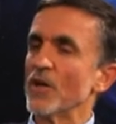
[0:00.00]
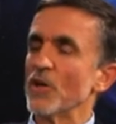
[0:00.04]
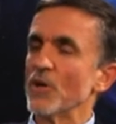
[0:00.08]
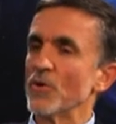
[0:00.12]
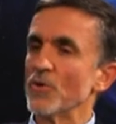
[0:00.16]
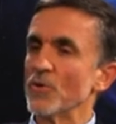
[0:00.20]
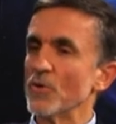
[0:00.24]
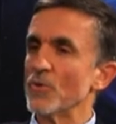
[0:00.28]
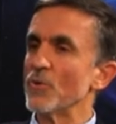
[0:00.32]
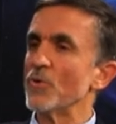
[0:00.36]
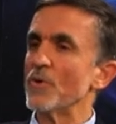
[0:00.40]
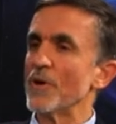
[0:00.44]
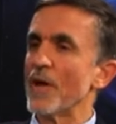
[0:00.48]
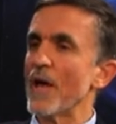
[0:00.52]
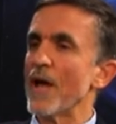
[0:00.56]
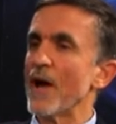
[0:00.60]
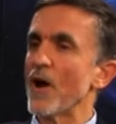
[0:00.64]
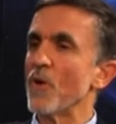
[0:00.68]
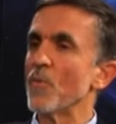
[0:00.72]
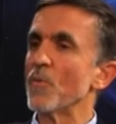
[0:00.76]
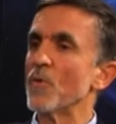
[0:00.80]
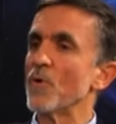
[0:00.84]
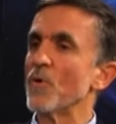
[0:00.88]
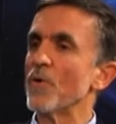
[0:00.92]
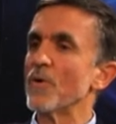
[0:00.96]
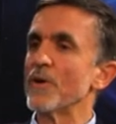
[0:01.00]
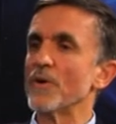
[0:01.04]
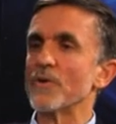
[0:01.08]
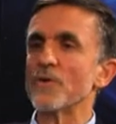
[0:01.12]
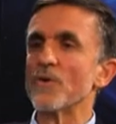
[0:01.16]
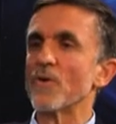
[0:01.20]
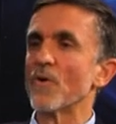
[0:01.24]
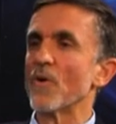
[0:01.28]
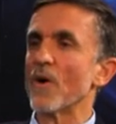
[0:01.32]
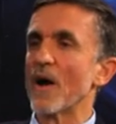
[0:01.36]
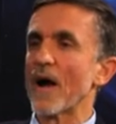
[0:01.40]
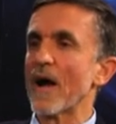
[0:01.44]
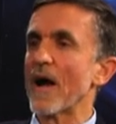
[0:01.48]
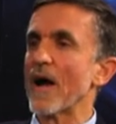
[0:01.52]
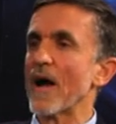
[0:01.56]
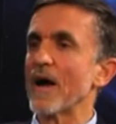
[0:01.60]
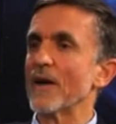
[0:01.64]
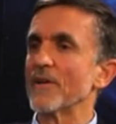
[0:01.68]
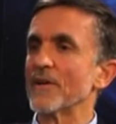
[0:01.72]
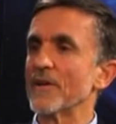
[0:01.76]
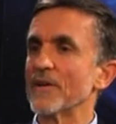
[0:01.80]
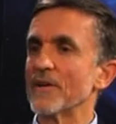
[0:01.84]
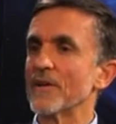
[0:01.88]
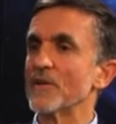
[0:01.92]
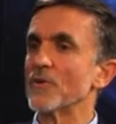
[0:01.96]
you now were in your
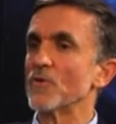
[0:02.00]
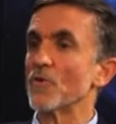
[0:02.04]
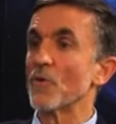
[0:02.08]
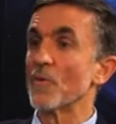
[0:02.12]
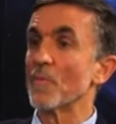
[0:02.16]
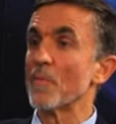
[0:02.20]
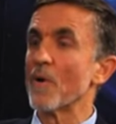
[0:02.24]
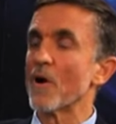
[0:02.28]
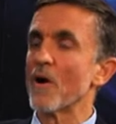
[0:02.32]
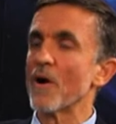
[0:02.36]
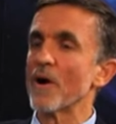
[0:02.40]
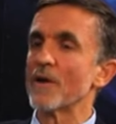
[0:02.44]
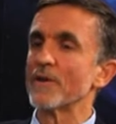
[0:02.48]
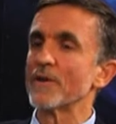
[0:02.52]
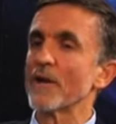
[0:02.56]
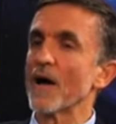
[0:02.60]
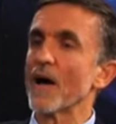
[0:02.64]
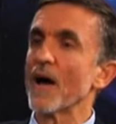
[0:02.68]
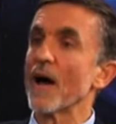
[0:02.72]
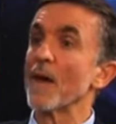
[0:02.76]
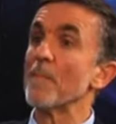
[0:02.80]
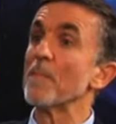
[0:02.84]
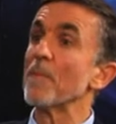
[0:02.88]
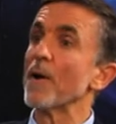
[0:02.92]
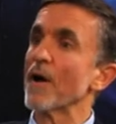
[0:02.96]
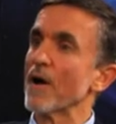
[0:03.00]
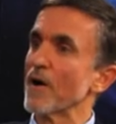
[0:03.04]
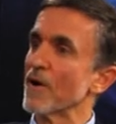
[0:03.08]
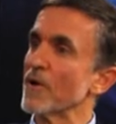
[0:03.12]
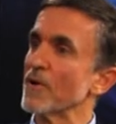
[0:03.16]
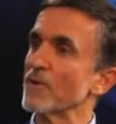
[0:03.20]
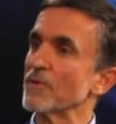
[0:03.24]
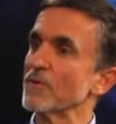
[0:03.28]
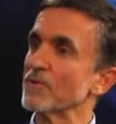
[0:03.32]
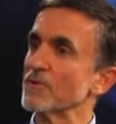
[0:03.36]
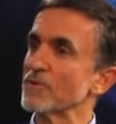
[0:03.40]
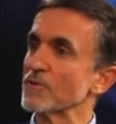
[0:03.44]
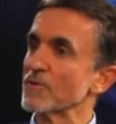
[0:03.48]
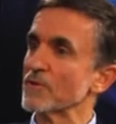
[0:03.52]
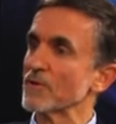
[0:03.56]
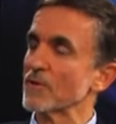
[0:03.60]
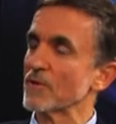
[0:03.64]
heart and in your mind opposed